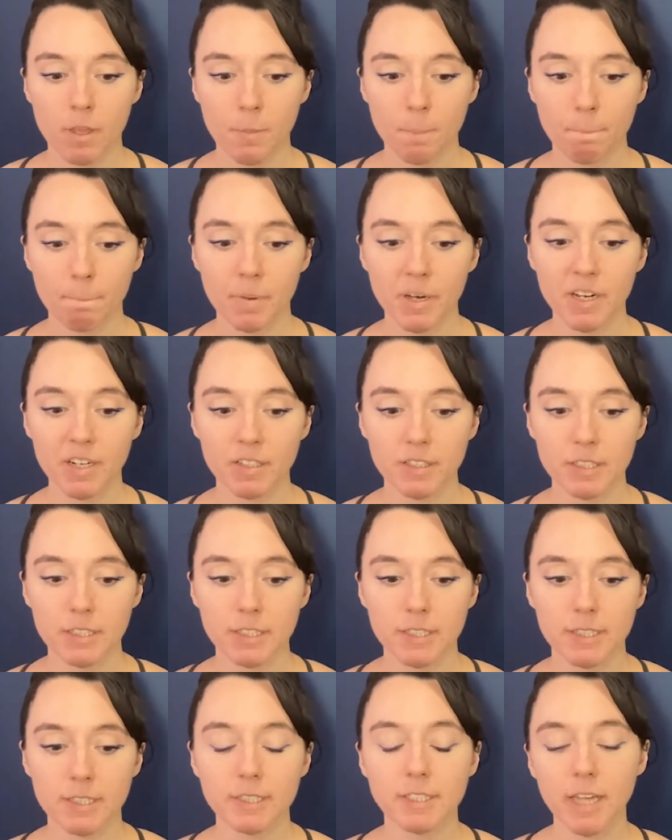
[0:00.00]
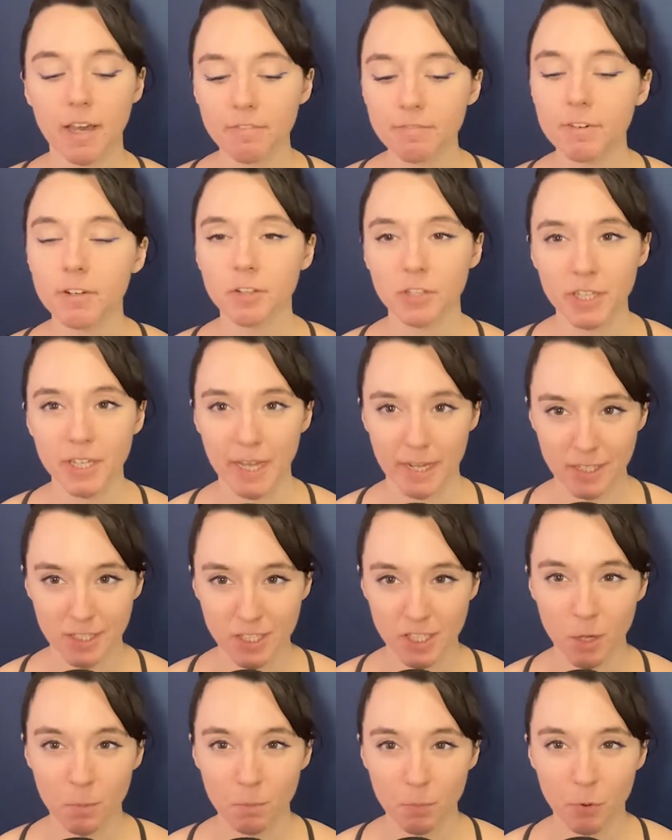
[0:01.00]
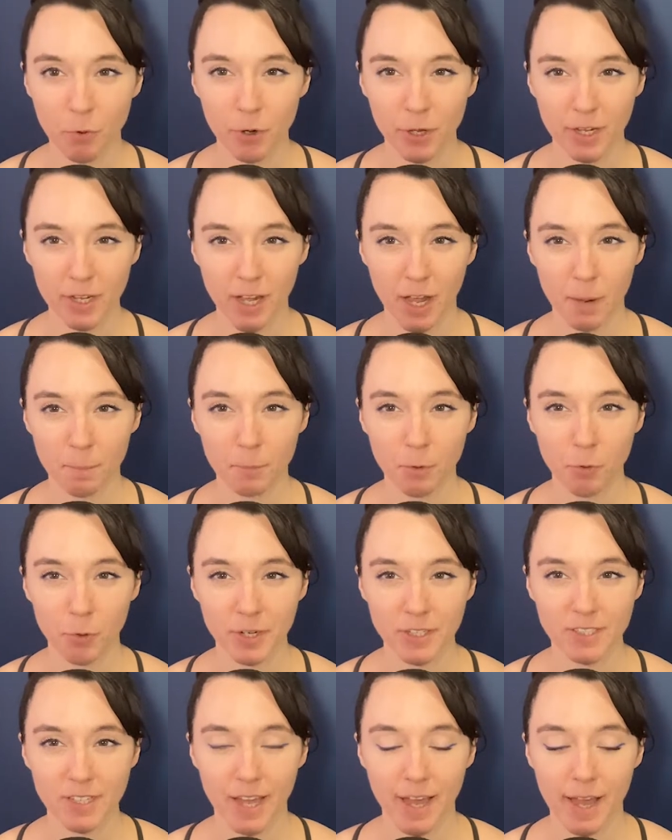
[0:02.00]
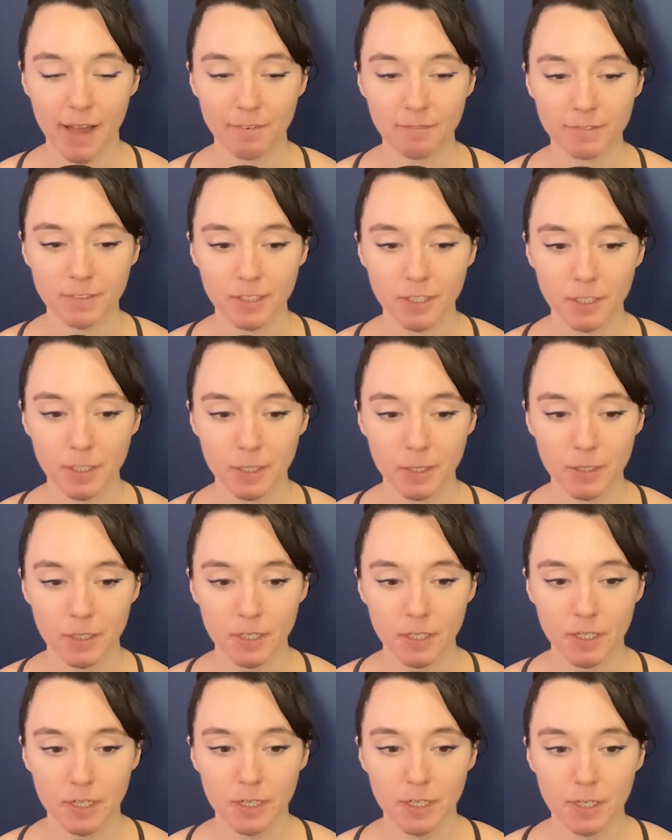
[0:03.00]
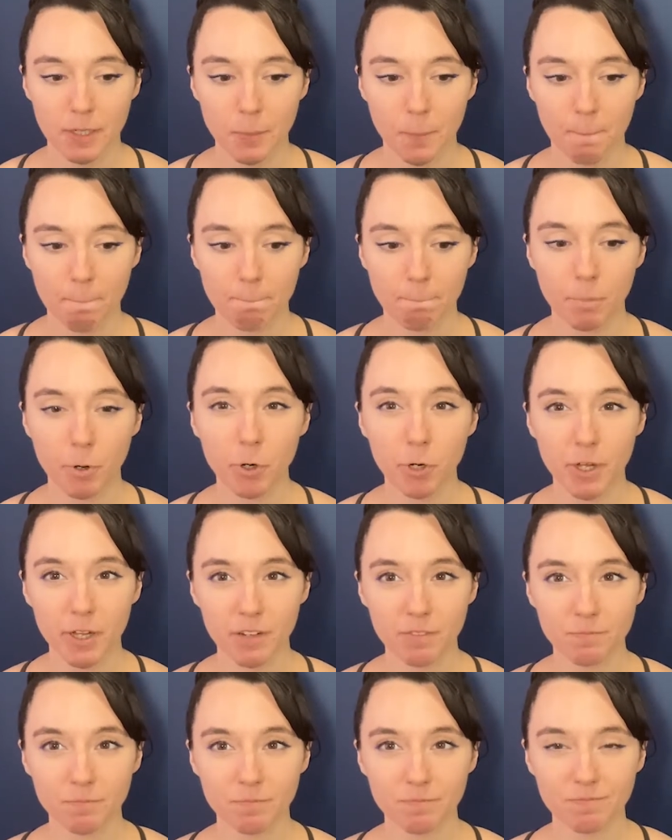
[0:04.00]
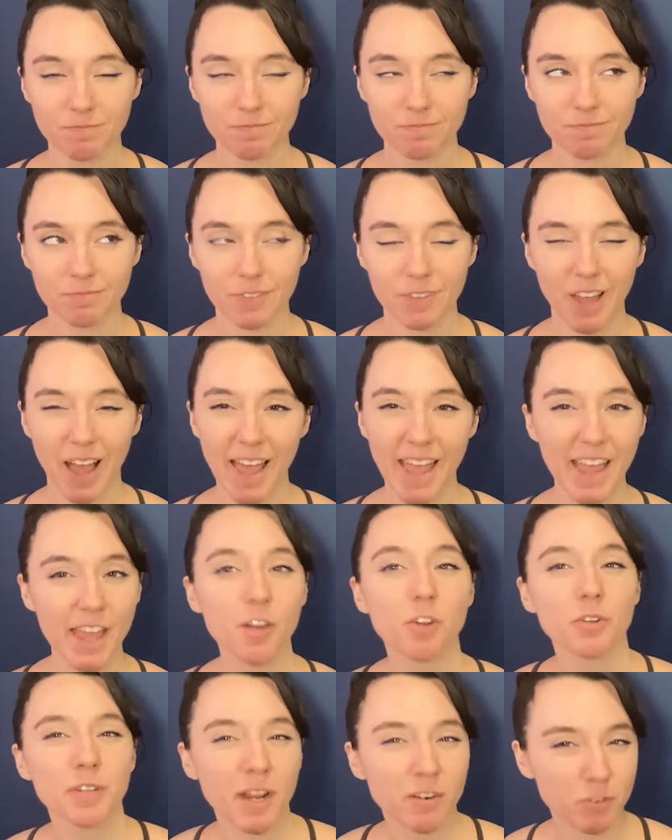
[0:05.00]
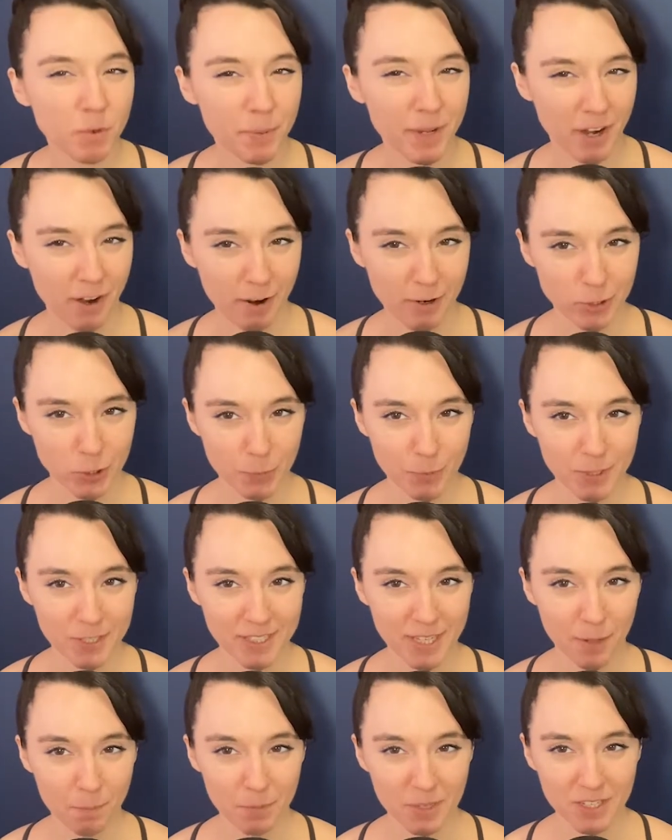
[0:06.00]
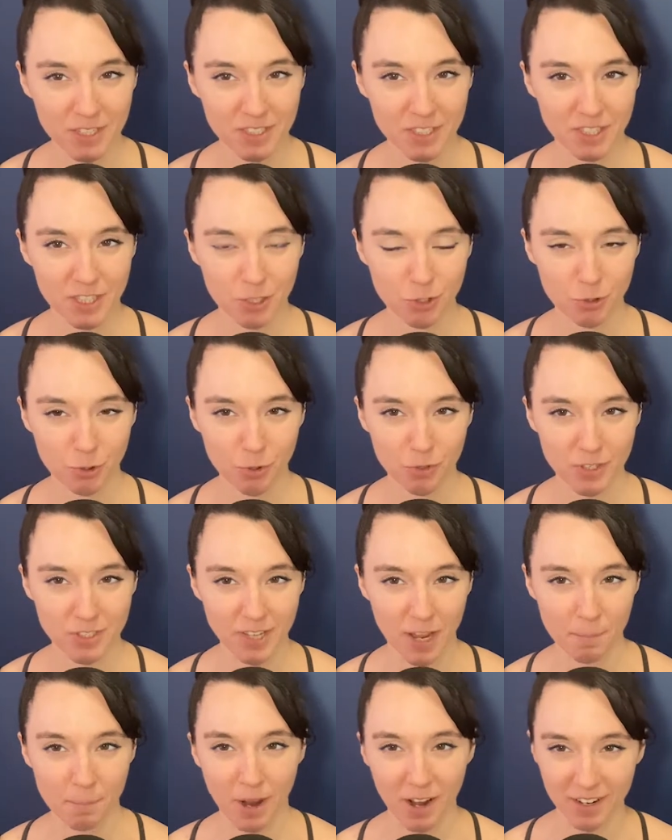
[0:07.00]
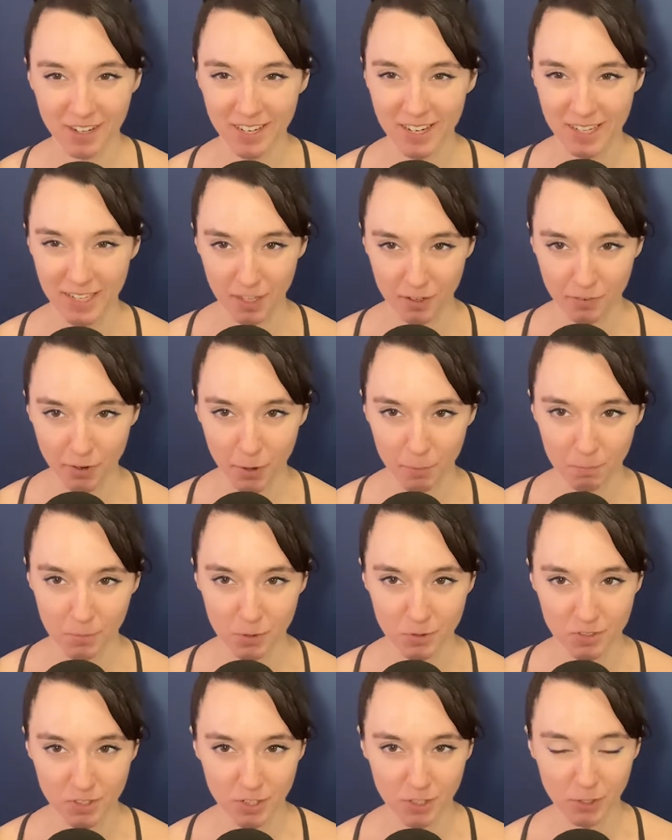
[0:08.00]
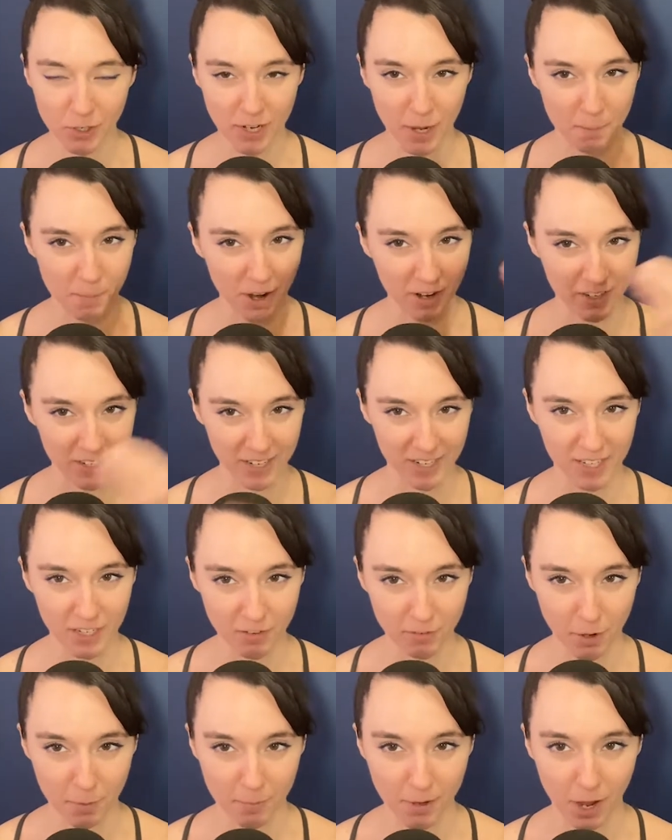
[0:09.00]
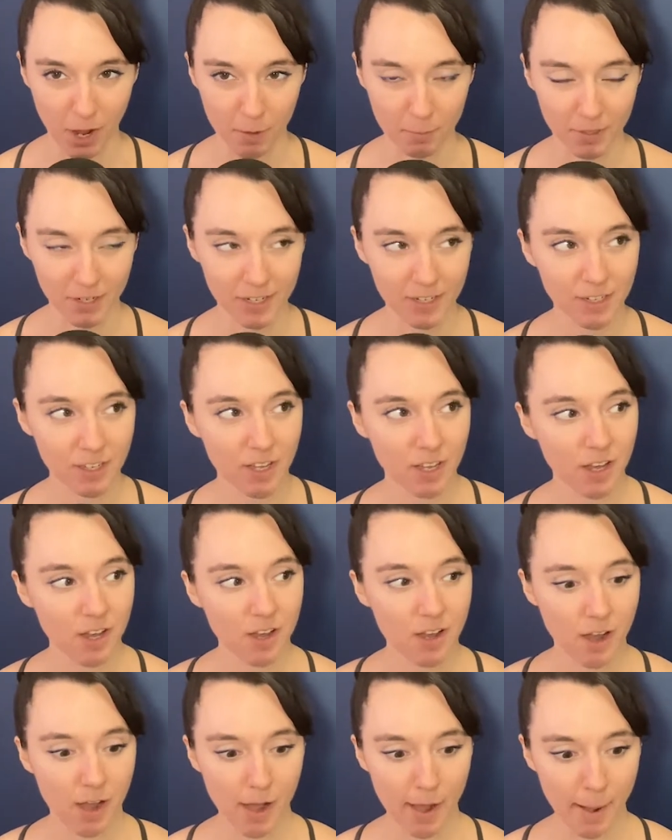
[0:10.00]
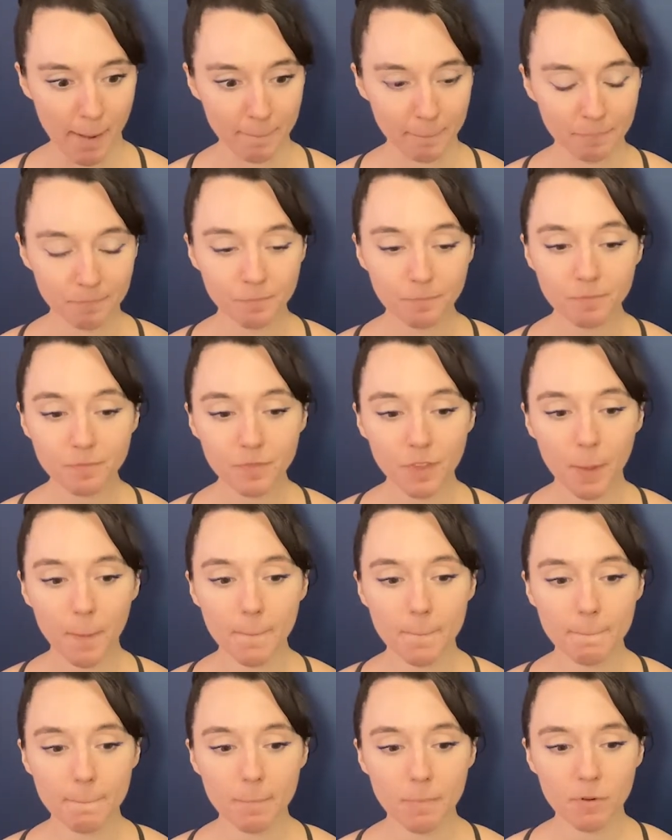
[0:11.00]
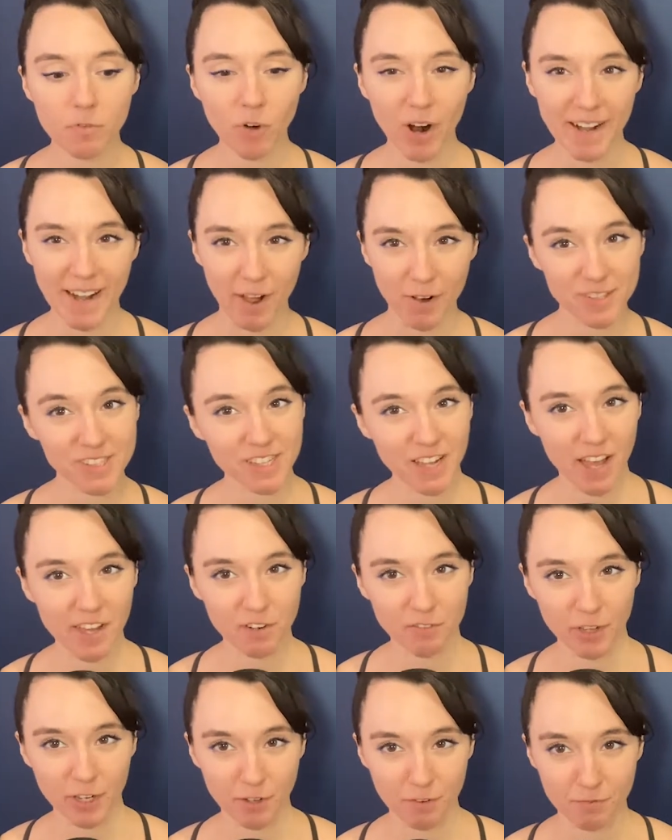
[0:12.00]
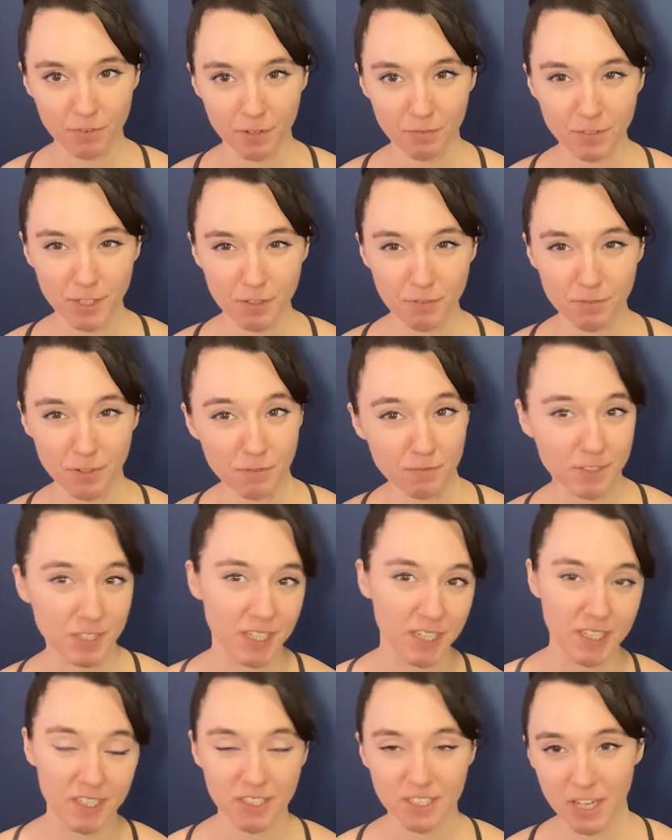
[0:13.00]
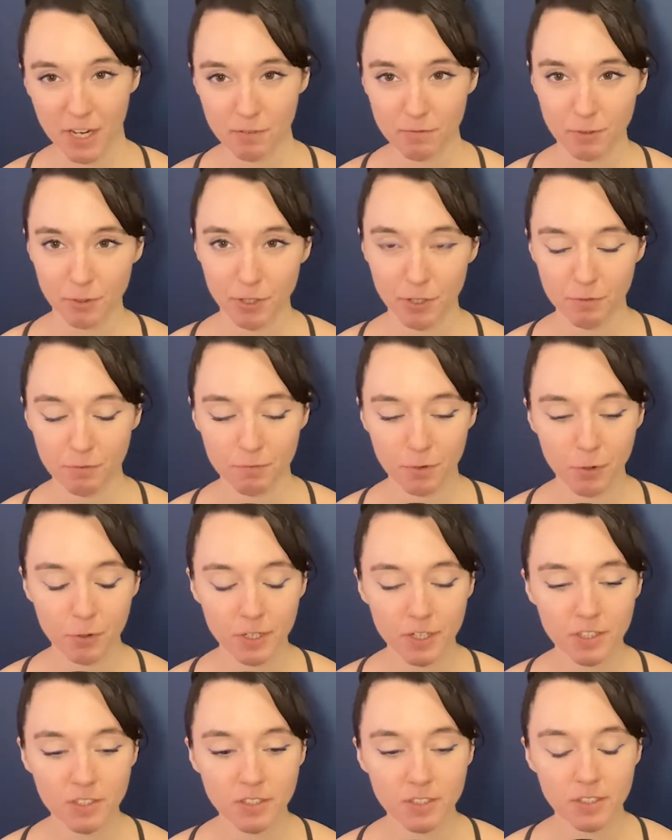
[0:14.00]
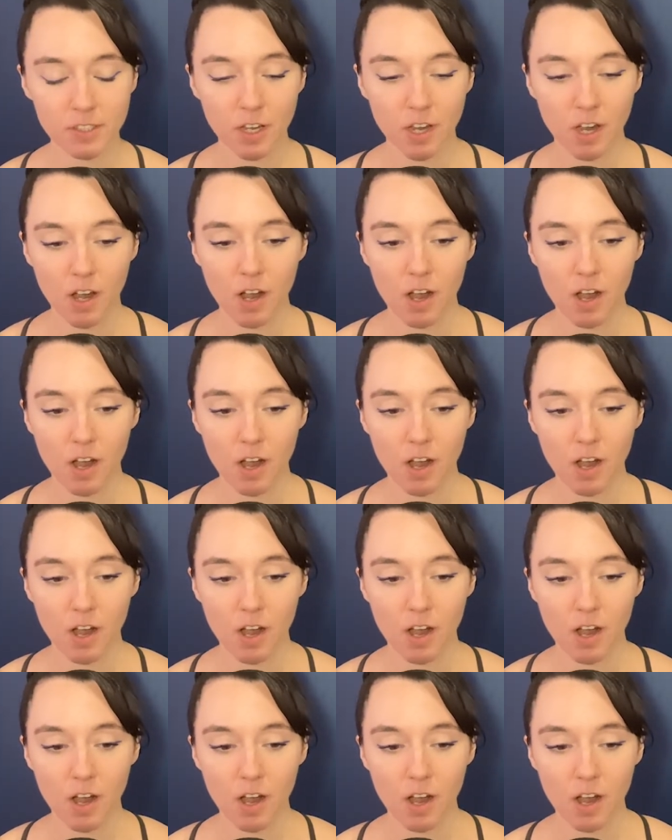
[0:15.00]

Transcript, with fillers: But definitely at some point I'm going to have to put, it'll never be 100%, because the truth is I'm not going to give up music and I'm not going to give up comedy. Right now it's kind of like a 50-50 diverted focus.